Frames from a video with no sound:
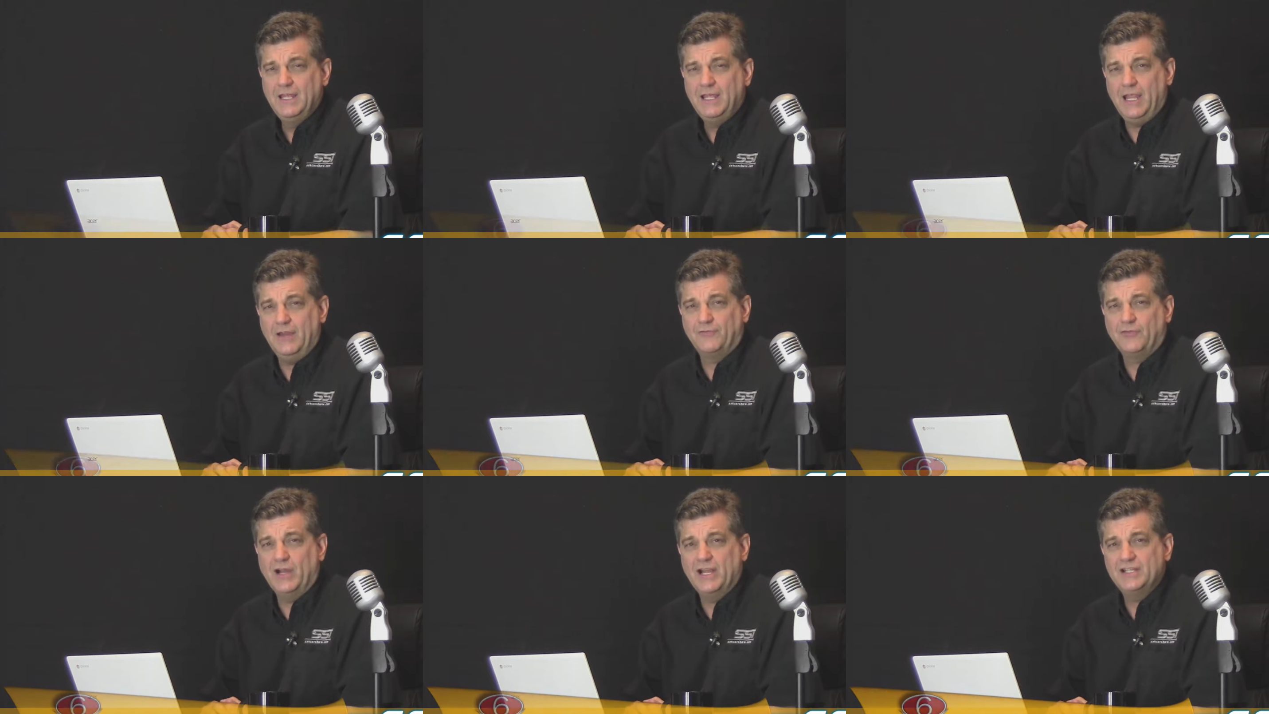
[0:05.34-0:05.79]

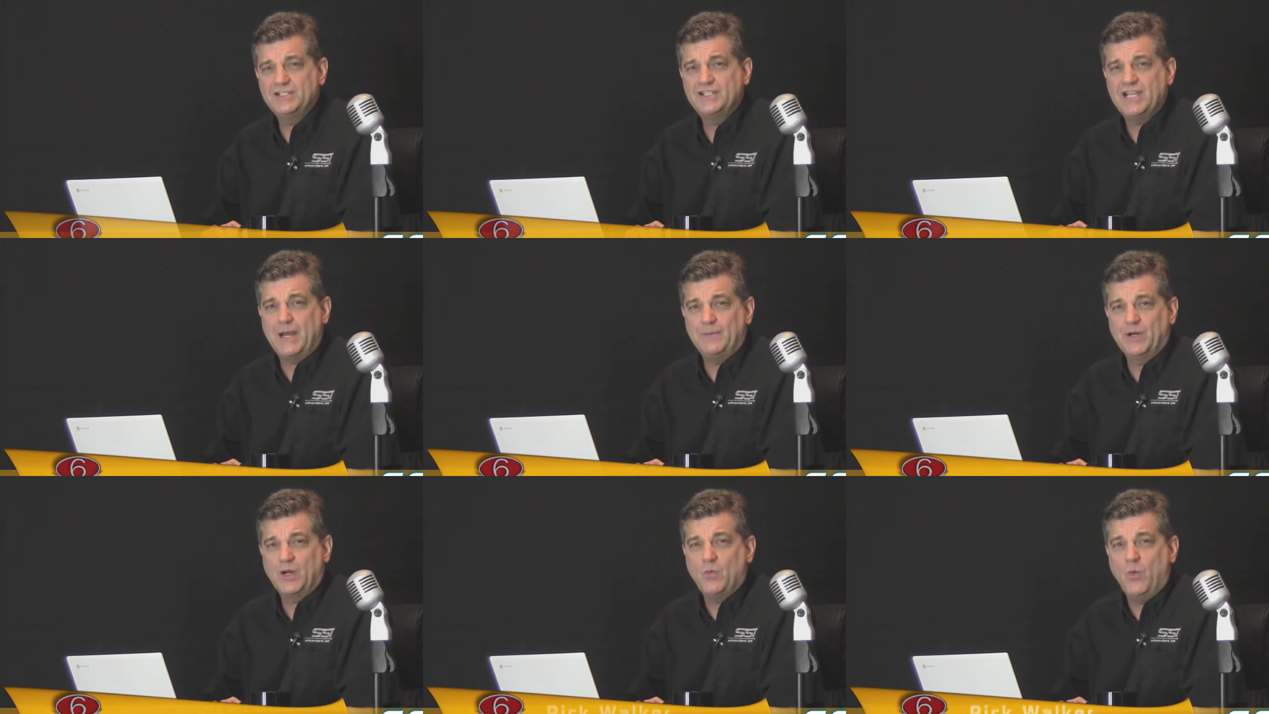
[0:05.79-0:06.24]
Hey friends,
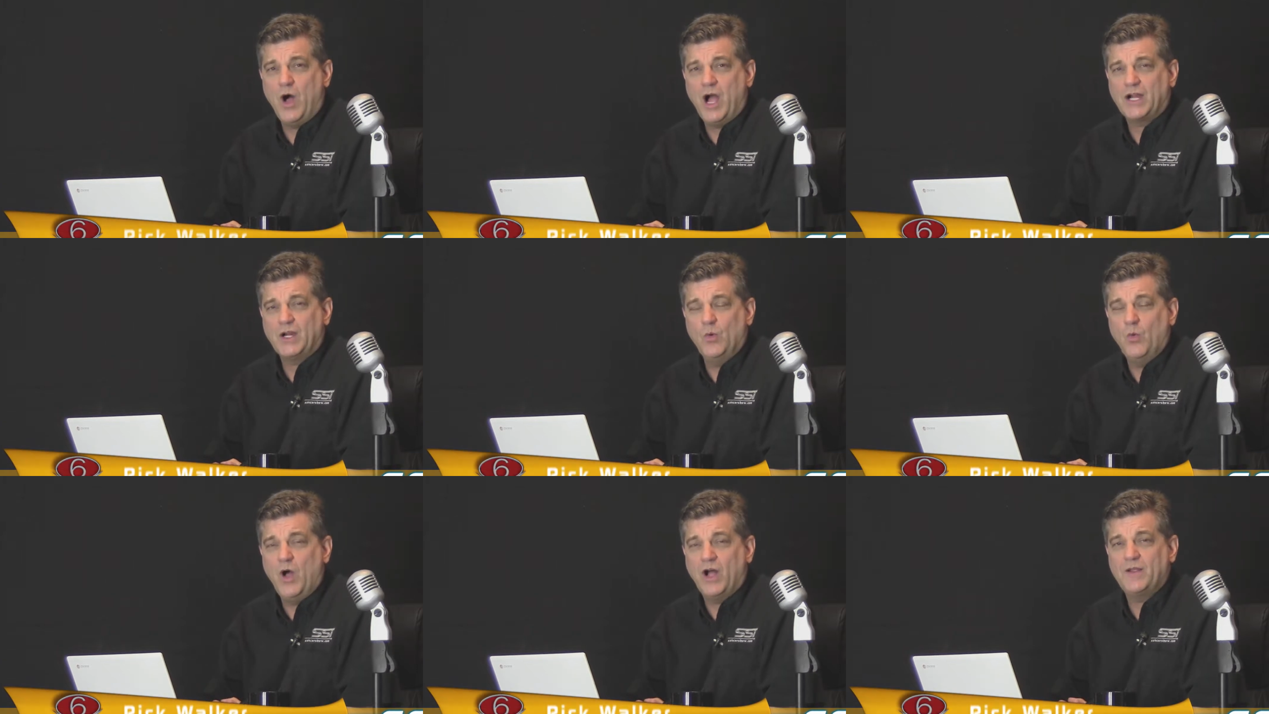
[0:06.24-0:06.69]
I'm Rick
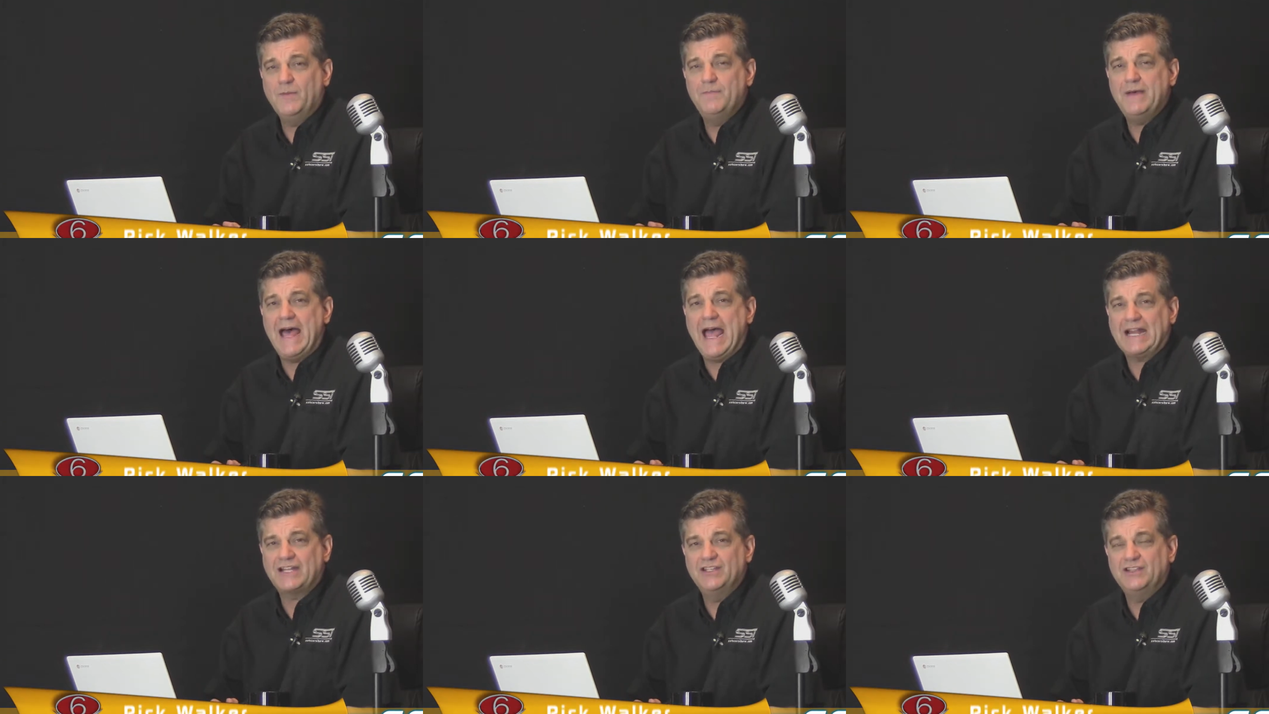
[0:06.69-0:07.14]
Walker. Welcome
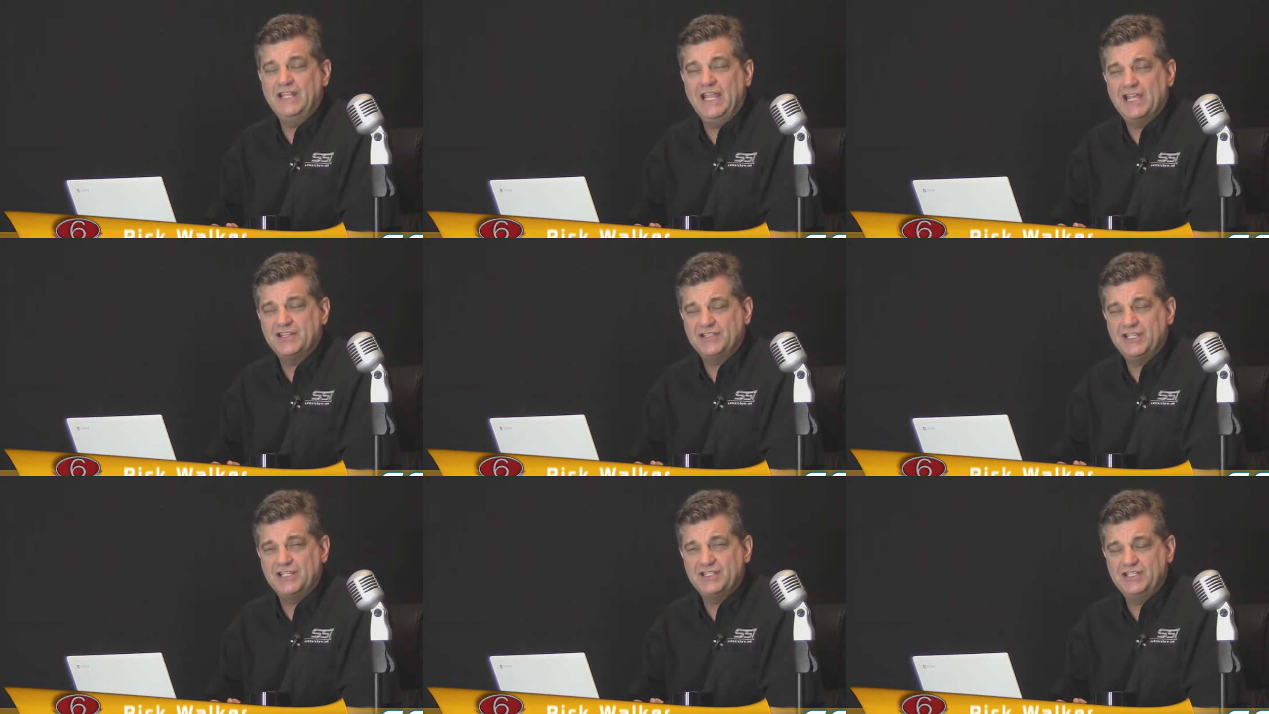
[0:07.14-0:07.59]
back to
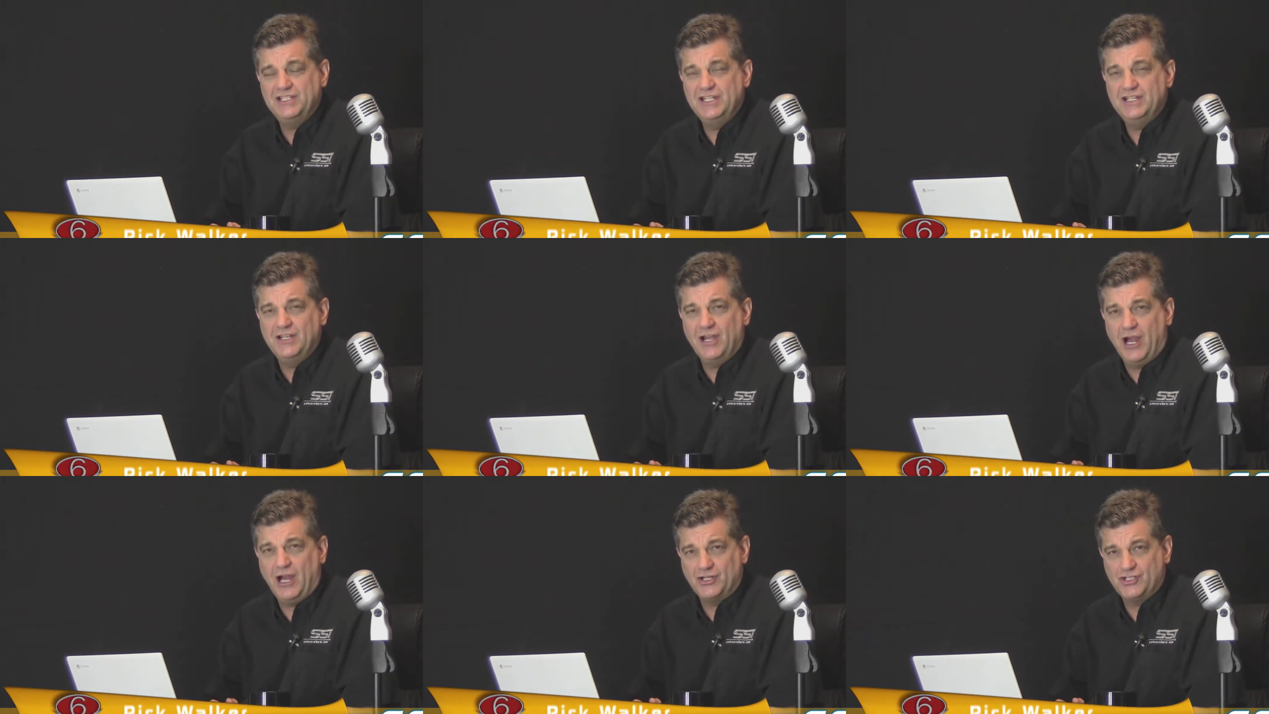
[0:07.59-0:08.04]
the
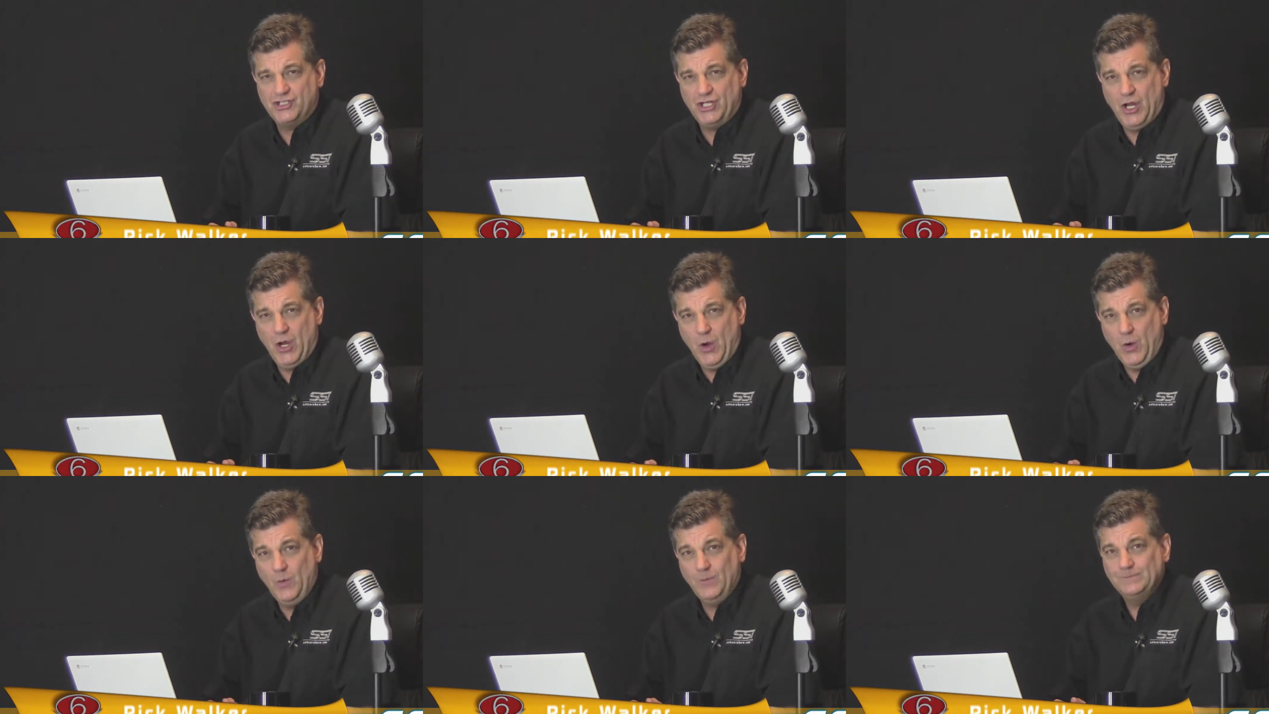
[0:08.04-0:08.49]
SST Car
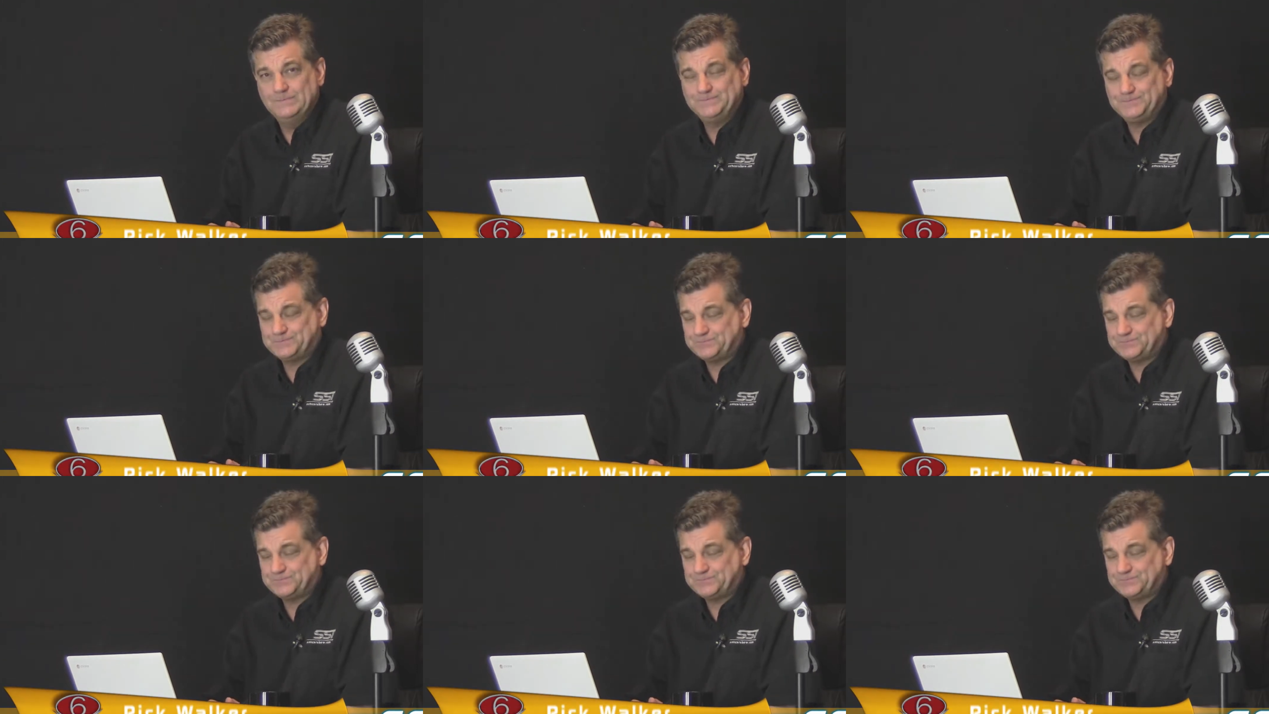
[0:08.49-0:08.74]
Show.